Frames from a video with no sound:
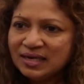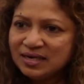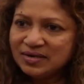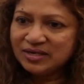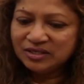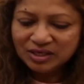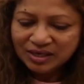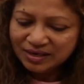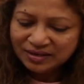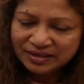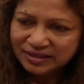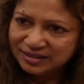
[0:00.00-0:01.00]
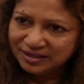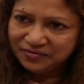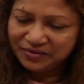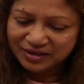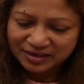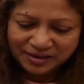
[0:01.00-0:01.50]
Reaching 100 is
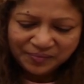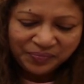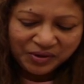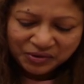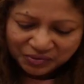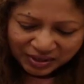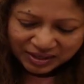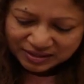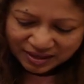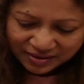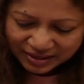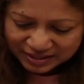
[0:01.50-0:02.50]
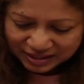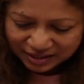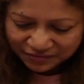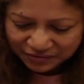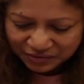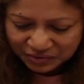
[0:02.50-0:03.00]
difficult. You guys are reaching,
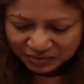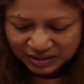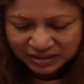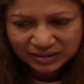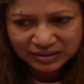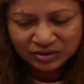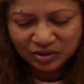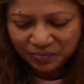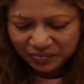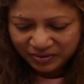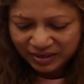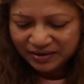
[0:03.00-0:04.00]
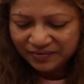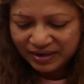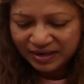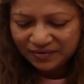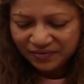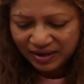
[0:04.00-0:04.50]
if you do this job really,
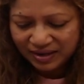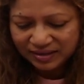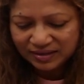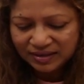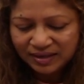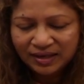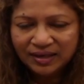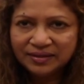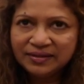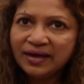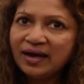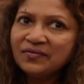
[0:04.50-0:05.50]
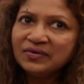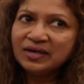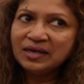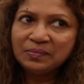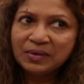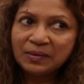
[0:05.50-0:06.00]
really well, there were
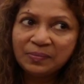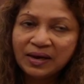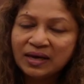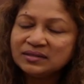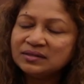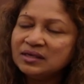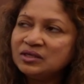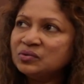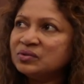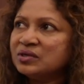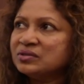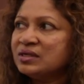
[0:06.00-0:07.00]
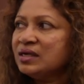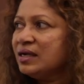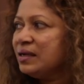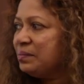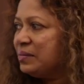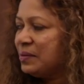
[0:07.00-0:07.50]
in my past in 2000,
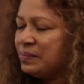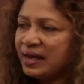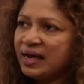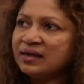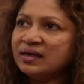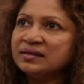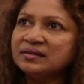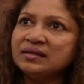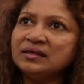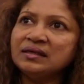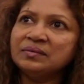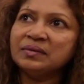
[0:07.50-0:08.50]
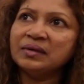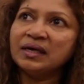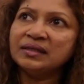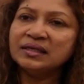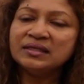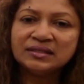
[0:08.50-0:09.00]
maybe I got the
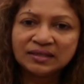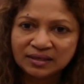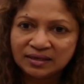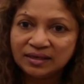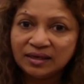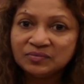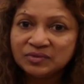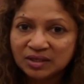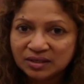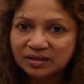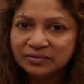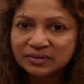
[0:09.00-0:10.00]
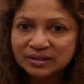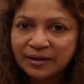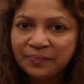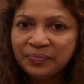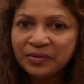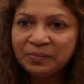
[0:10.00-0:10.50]
48 MCQs,
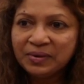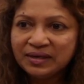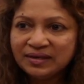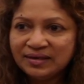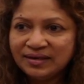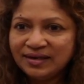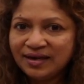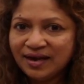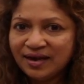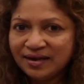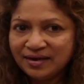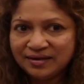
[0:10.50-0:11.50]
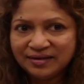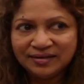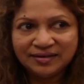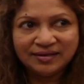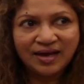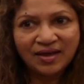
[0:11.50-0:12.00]
but yeah,
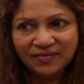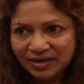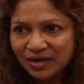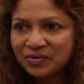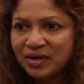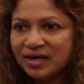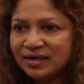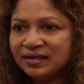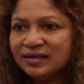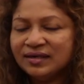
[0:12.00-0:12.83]
highway unata.